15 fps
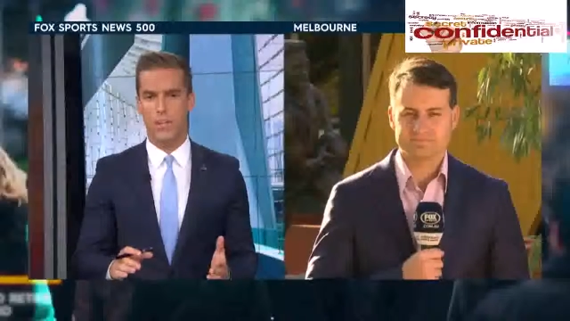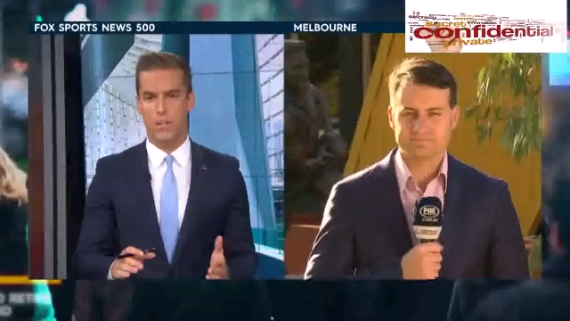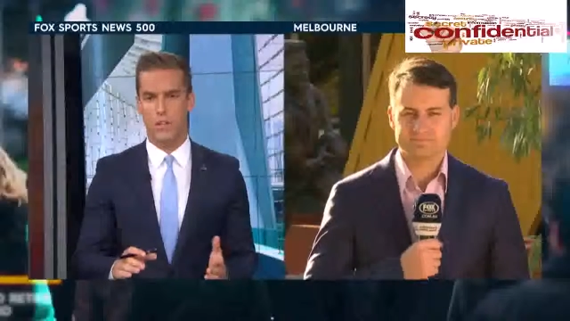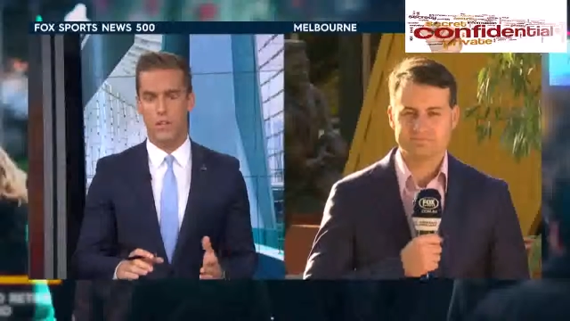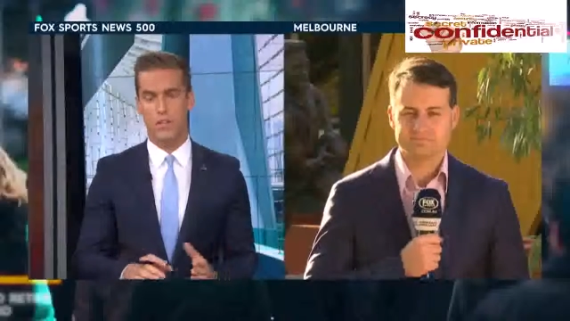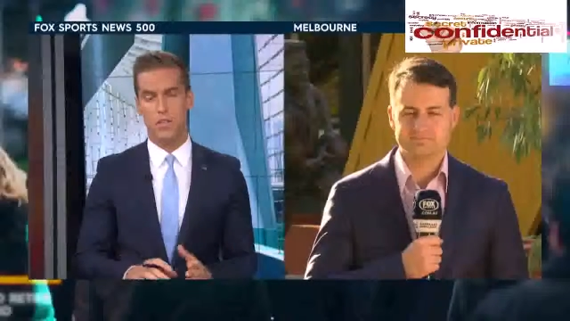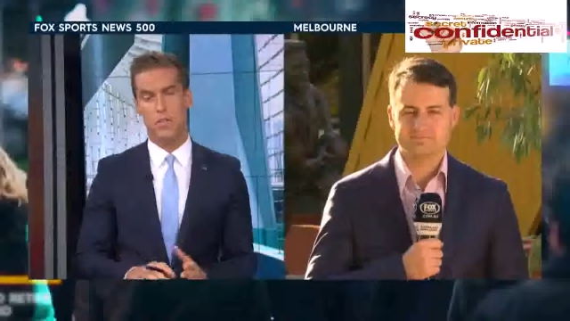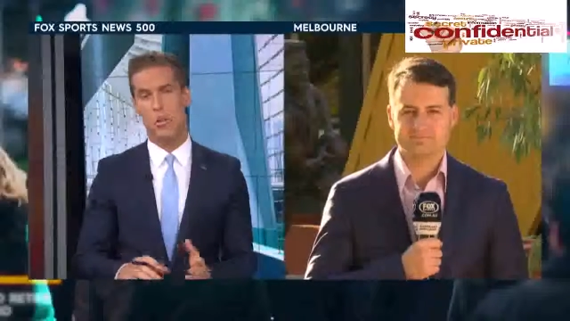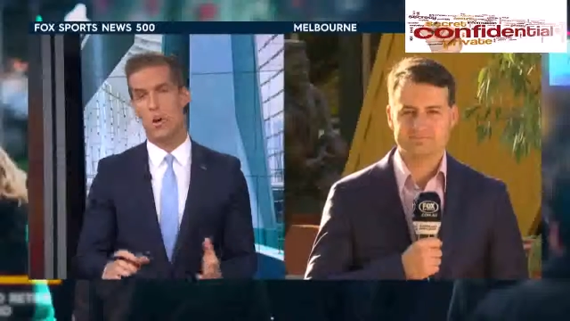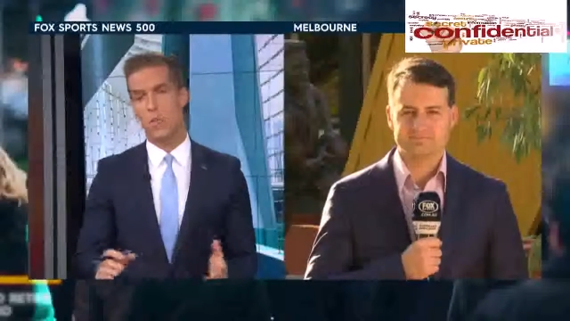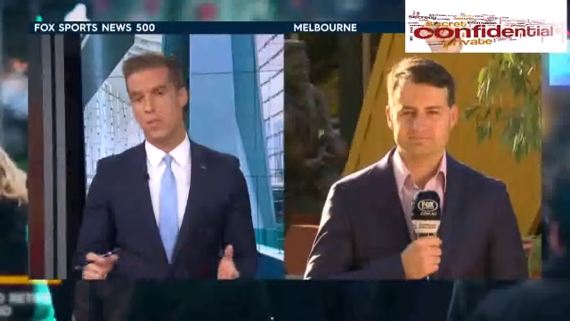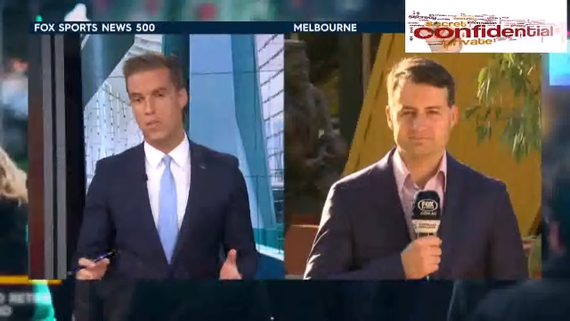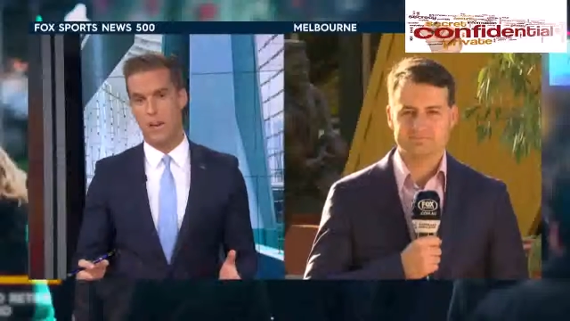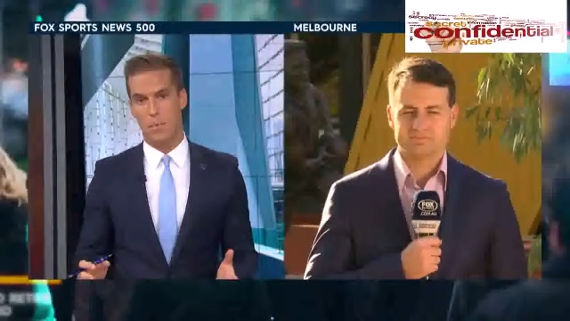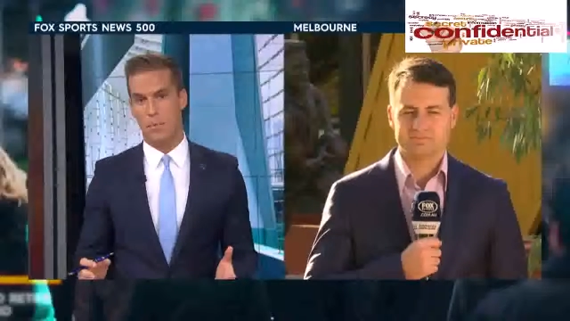Speaker 1: to do? Is it time to
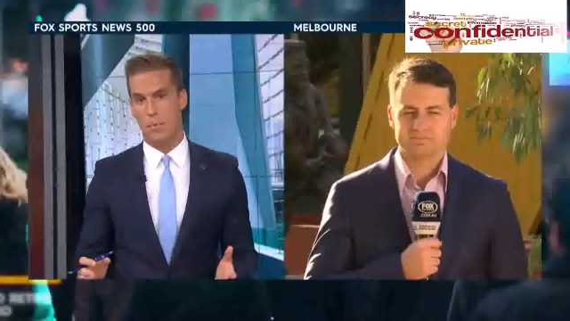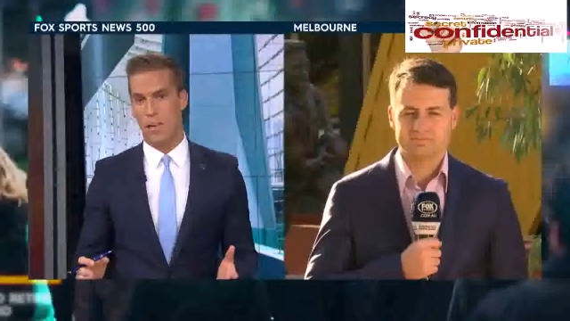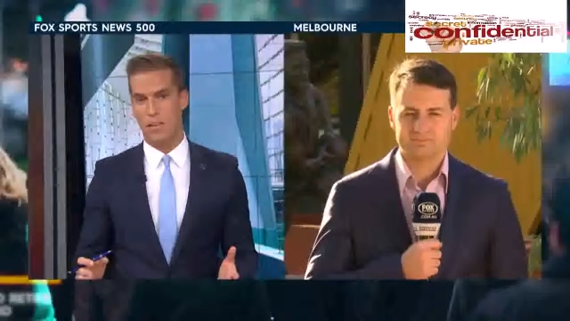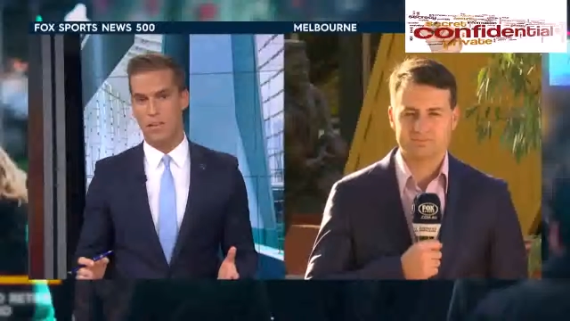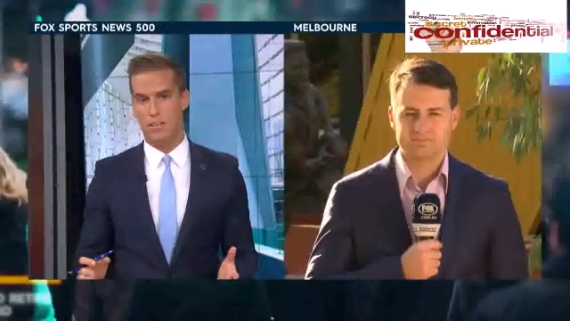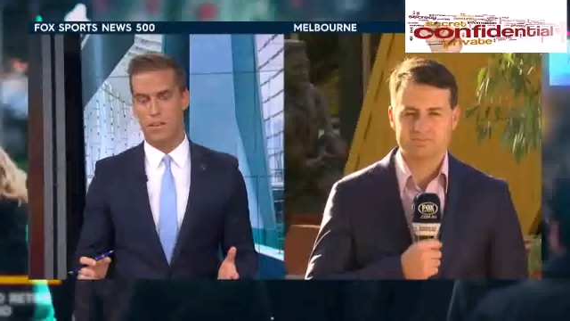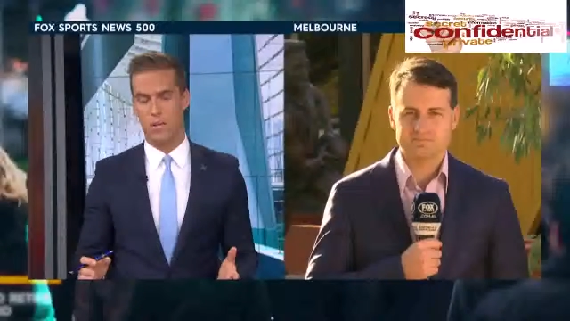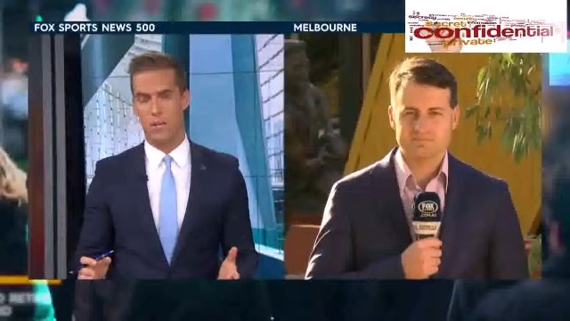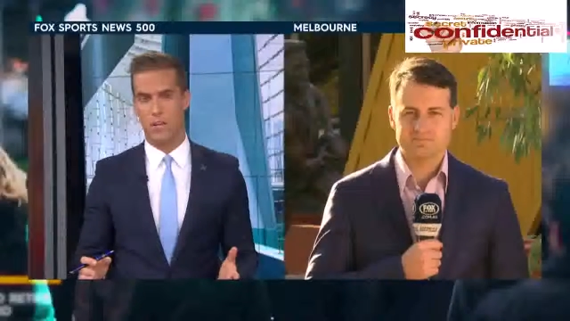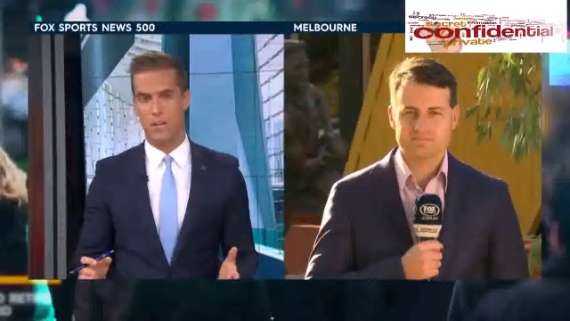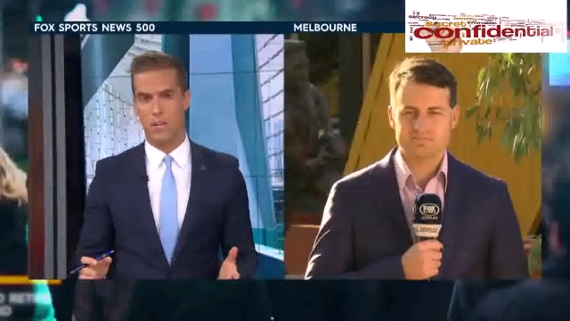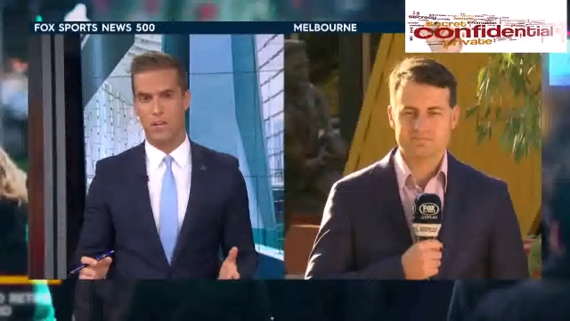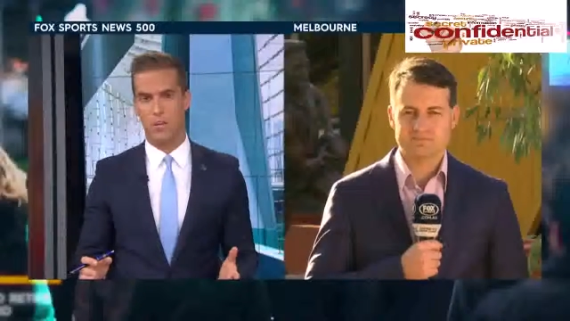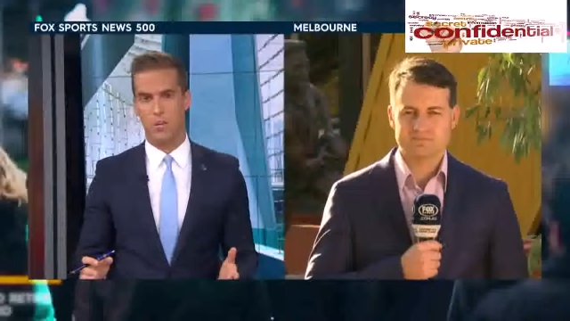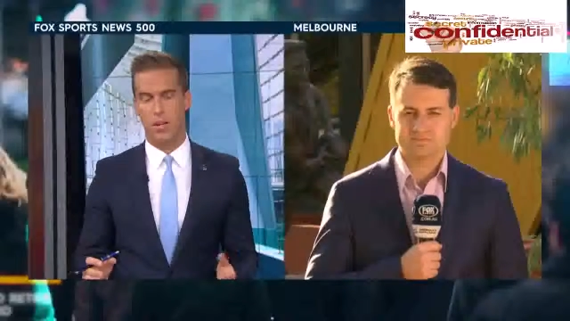start blooding some of the
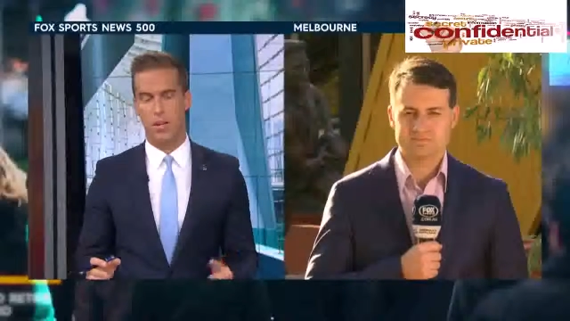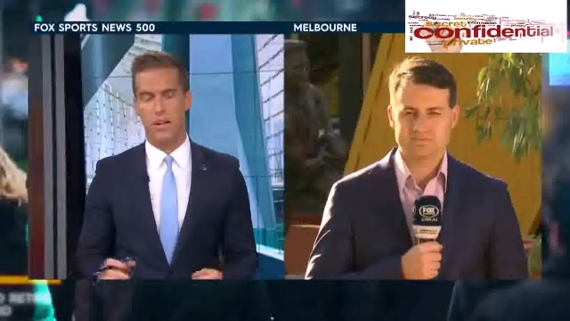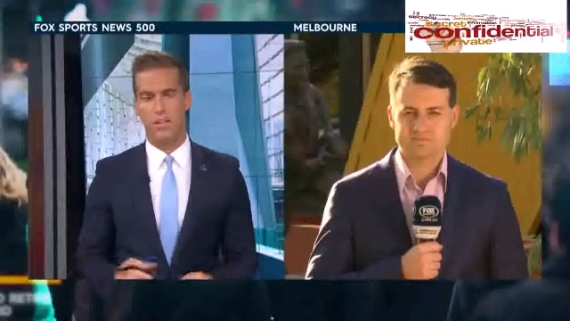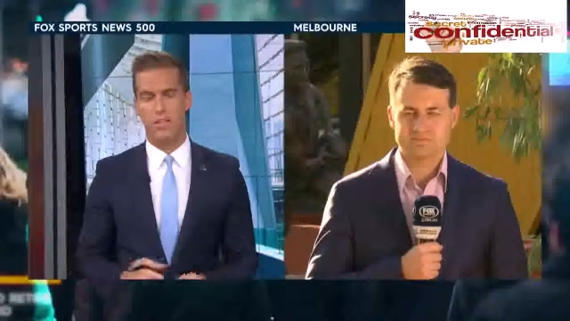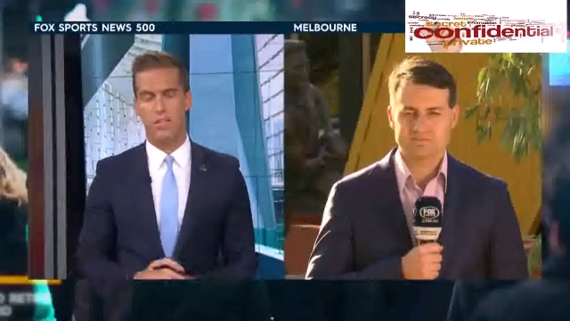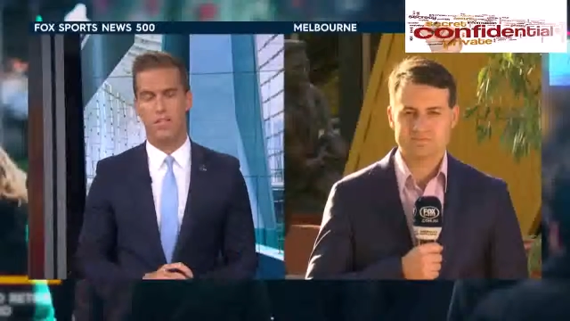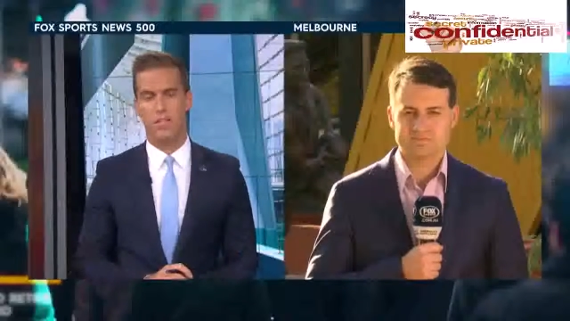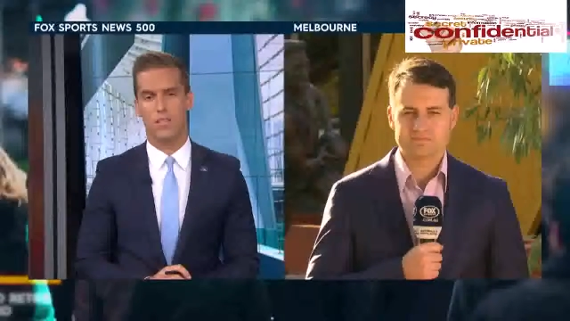younger players?